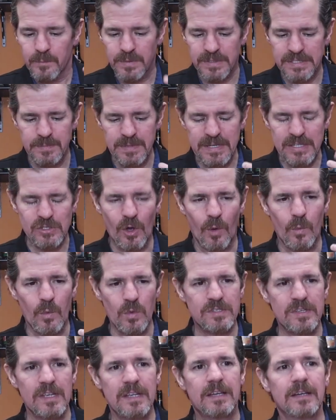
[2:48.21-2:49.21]
But to me, it's
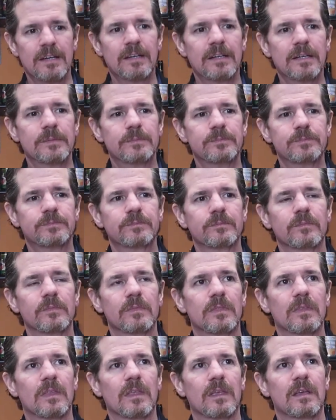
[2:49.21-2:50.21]
almost like
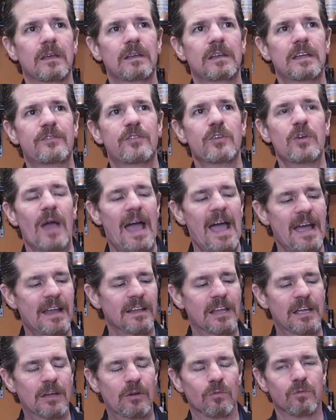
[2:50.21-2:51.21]
if you
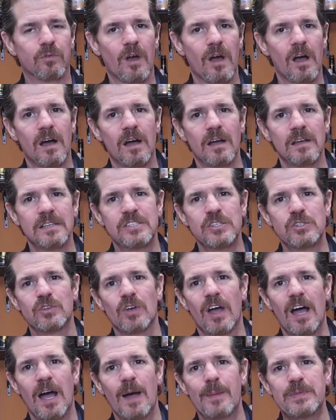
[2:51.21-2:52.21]
had like raw
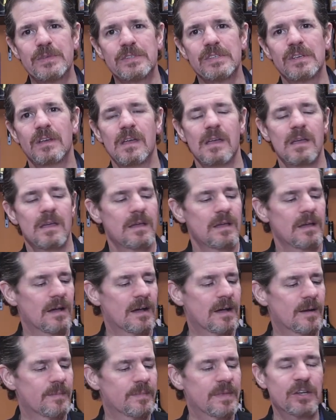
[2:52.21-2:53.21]
citra hops
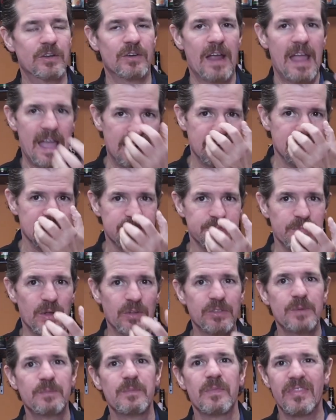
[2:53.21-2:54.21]
in your hand and
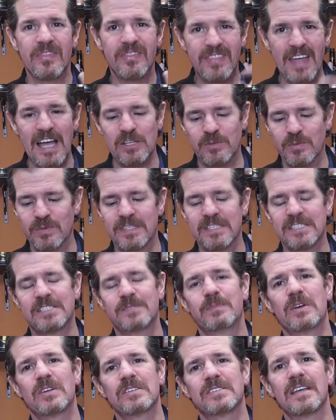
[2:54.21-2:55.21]
smelt them, that's what this
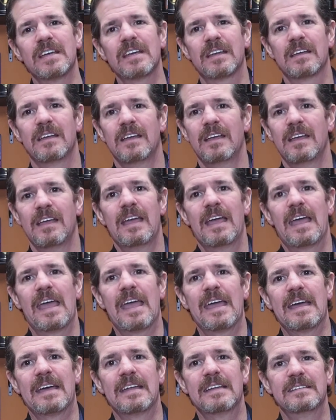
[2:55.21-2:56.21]
smells like.
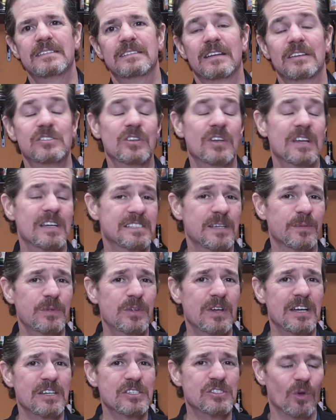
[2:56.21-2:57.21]
And as you get, some
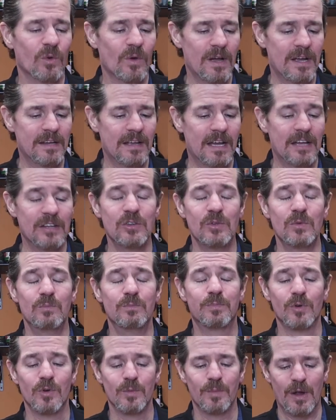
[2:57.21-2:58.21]
of you guys know, I do
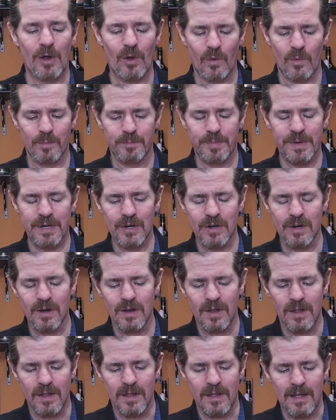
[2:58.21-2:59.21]
brew my own beer.